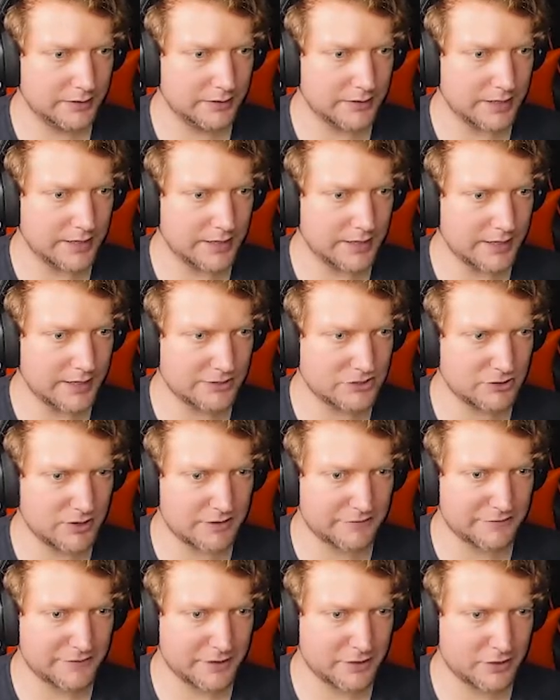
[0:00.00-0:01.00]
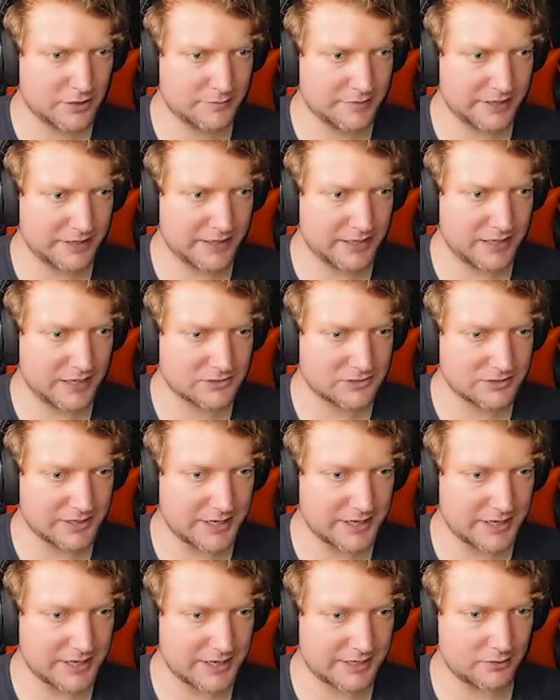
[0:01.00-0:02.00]
I'd let you out if I could, but I can't, so I
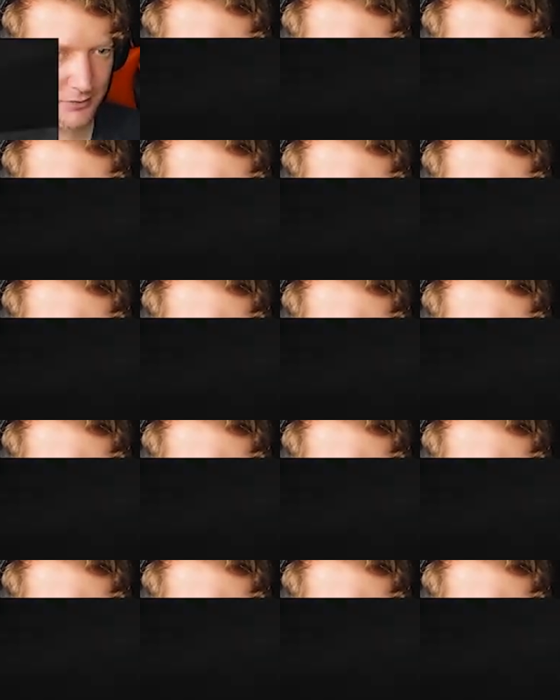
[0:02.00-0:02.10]
gotta go.